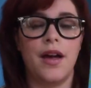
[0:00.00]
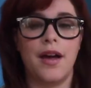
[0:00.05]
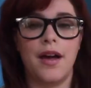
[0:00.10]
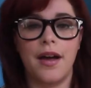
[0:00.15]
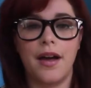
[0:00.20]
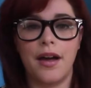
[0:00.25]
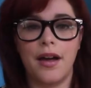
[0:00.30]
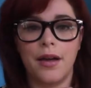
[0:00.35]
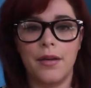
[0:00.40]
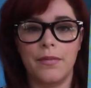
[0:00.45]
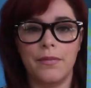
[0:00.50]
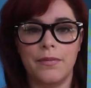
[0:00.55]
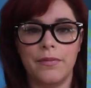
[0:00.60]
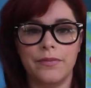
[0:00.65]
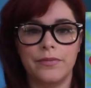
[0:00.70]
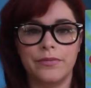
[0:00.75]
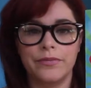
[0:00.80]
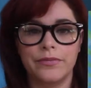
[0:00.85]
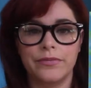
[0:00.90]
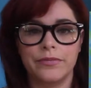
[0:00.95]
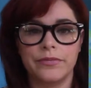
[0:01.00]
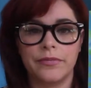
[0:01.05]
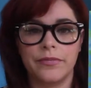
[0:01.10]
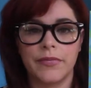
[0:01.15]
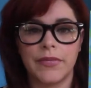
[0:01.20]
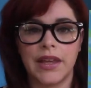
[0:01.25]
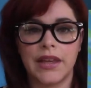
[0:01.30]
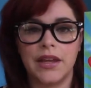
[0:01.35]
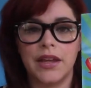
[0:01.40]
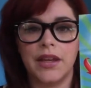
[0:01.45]
Um,
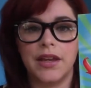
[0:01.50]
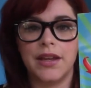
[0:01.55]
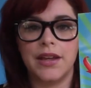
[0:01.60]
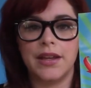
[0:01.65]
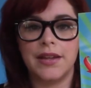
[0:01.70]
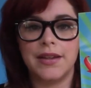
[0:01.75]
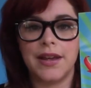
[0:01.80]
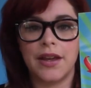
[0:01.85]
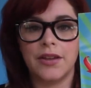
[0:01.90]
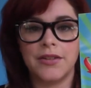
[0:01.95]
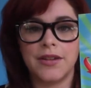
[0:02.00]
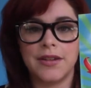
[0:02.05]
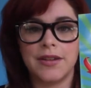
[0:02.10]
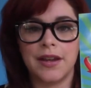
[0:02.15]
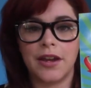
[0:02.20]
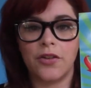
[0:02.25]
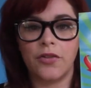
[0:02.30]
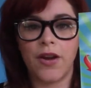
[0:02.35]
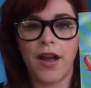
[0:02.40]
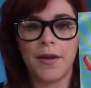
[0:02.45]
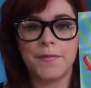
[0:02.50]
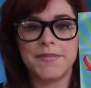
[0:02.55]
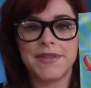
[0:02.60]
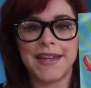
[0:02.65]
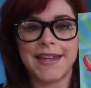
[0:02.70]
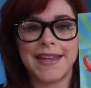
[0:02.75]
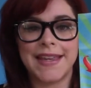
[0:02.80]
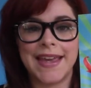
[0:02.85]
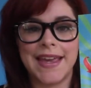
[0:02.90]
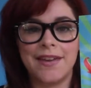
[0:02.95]
Nailed It Nail Wraps,
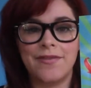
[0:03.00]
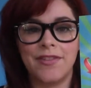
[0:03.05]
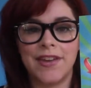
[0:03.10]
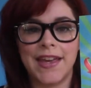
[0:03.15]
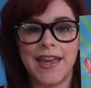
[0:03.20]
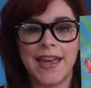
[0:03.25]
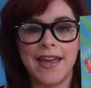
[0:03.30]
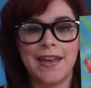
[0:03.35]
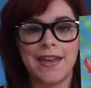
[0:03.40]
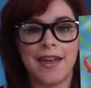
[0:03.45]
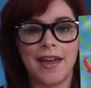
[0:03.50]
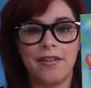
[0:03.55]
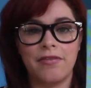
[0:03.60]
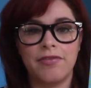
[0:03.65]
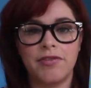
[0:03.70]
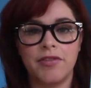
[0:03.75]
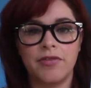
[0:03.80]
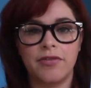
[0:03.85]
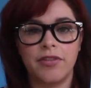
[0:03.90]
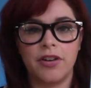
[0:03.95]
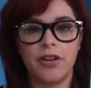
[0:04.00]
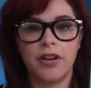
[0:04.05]
a geeky gift for